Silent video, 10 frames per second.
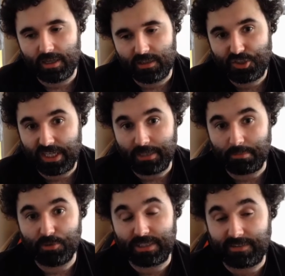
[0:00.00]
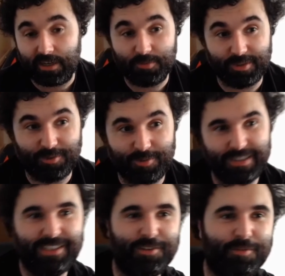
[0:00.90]
Shady Bloke is how I'm going to
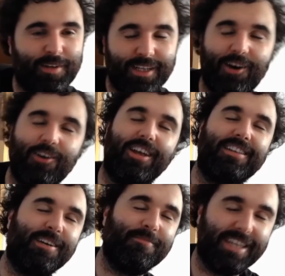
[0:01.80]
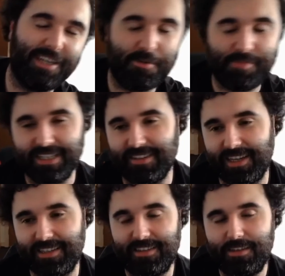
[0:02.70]
refer to him for the whole goddamn thing, because
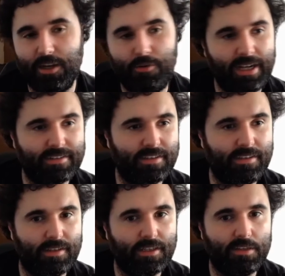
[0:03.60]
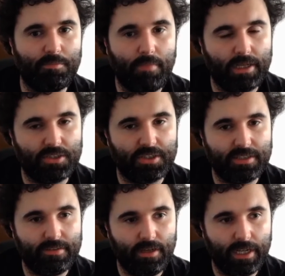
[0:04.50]
I don't actually think they've mentioned
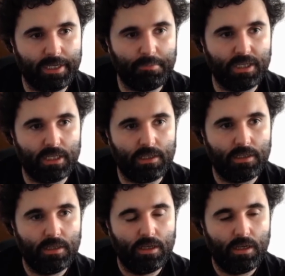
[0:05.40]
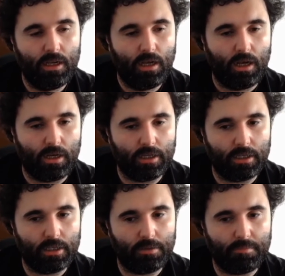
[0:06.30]
his name yet.
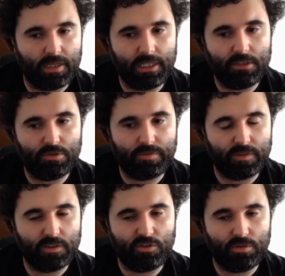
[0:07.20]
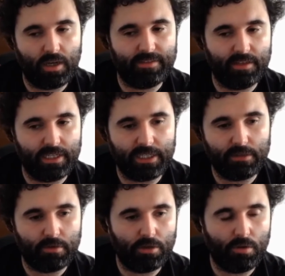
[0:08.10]
He is referred to as the
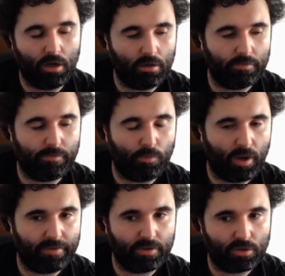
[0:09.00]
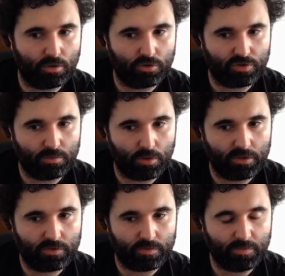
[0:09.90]
hero of whatever the country
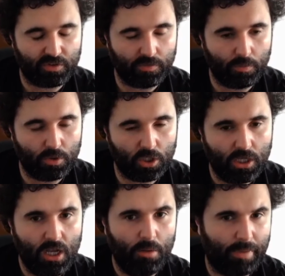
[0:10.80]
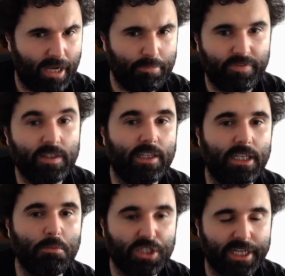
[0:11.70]
was from the Civil War, but I prefer the
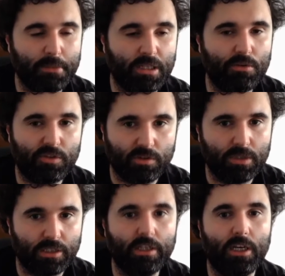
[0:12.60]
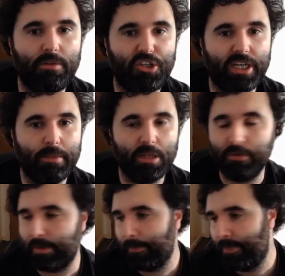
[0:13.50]
name Shady Bloke, so we're going to go with Shady Bloke,